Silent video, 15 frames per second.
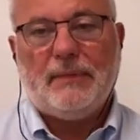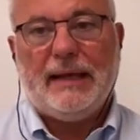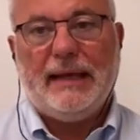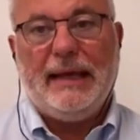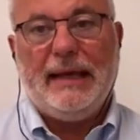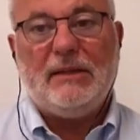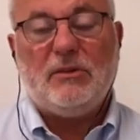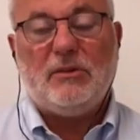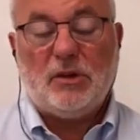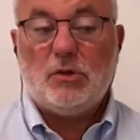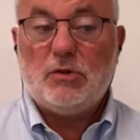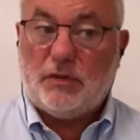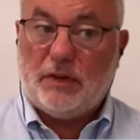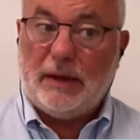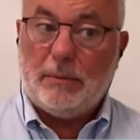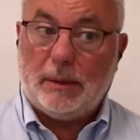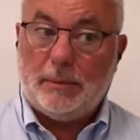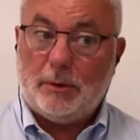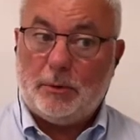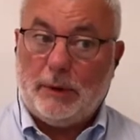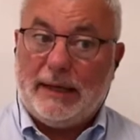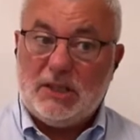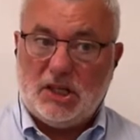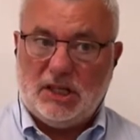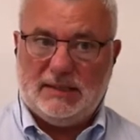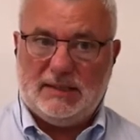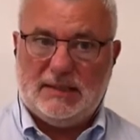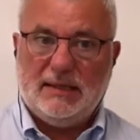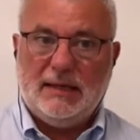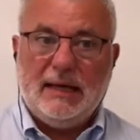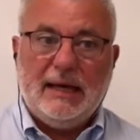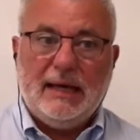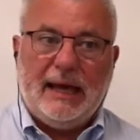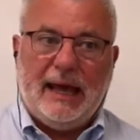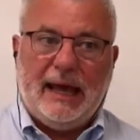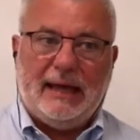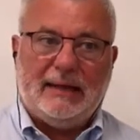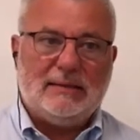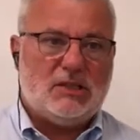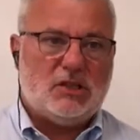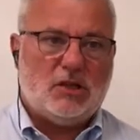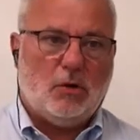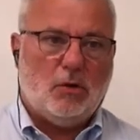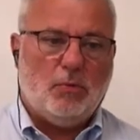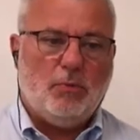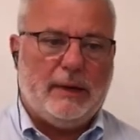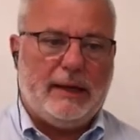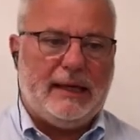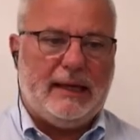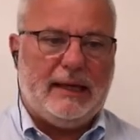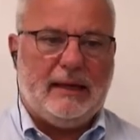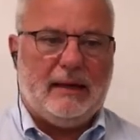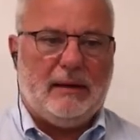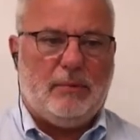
those favorable ranges. And so we